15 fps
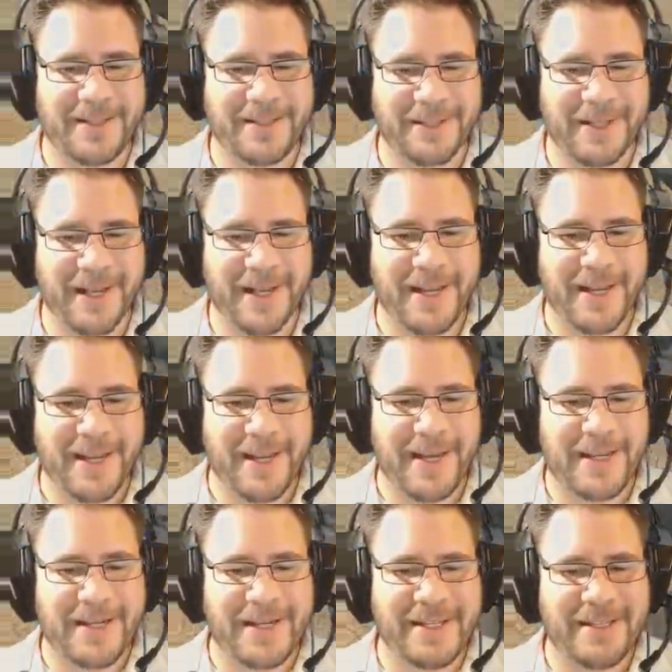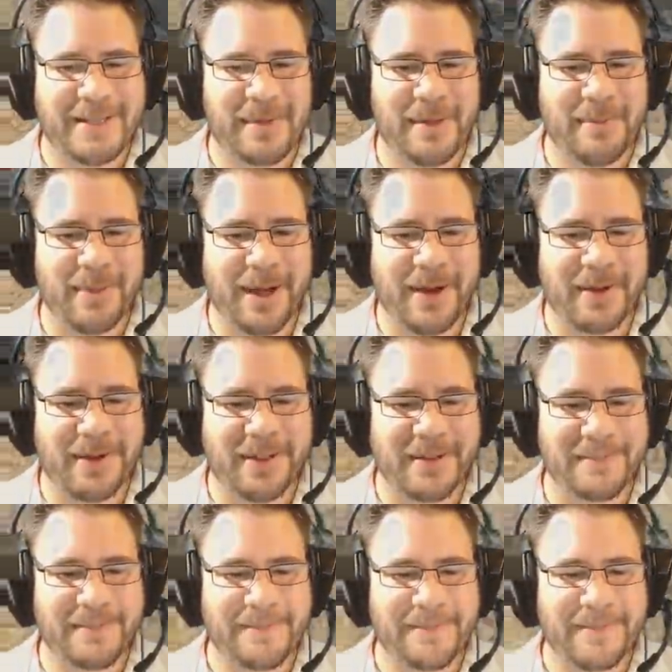okay? It needs to be powered.
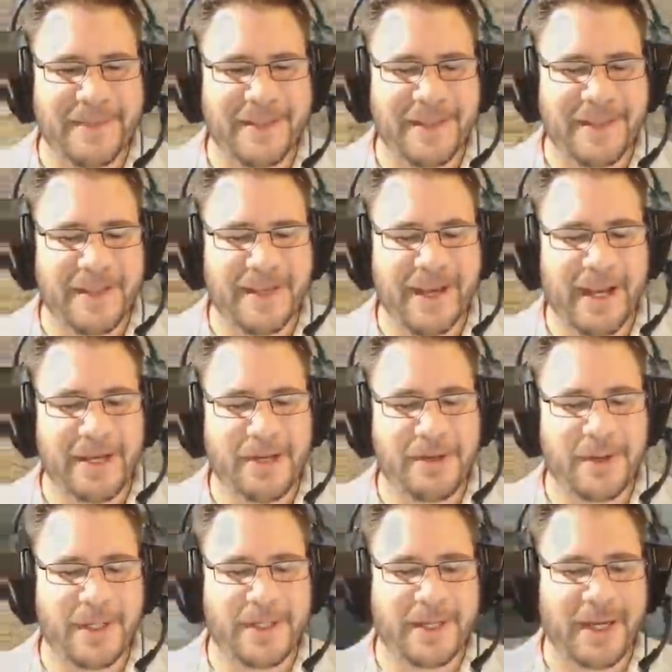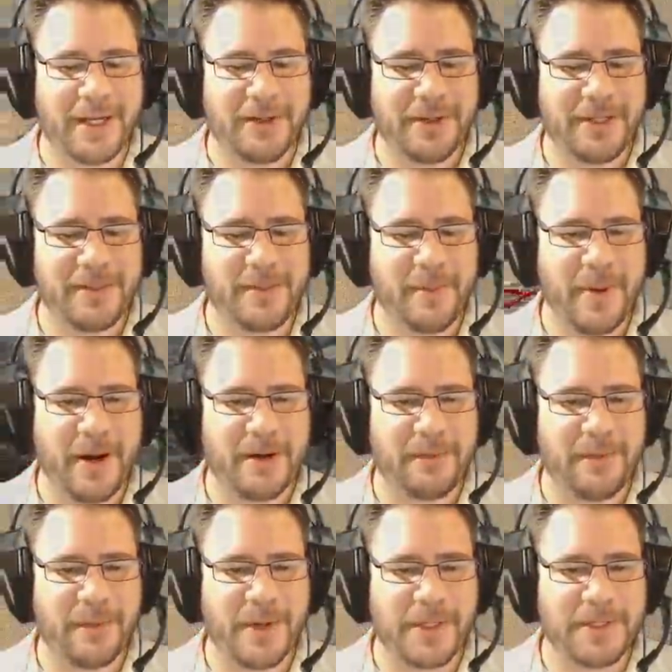I knew it. I know it needs to be powered. If
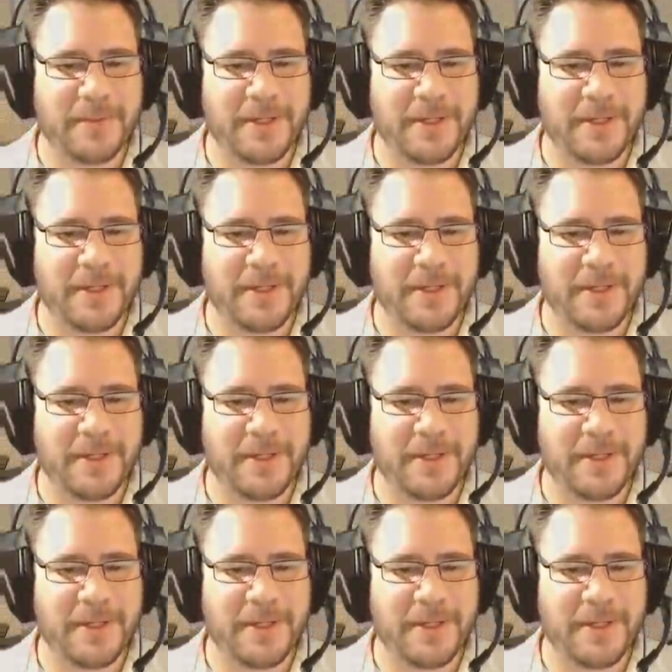you watched my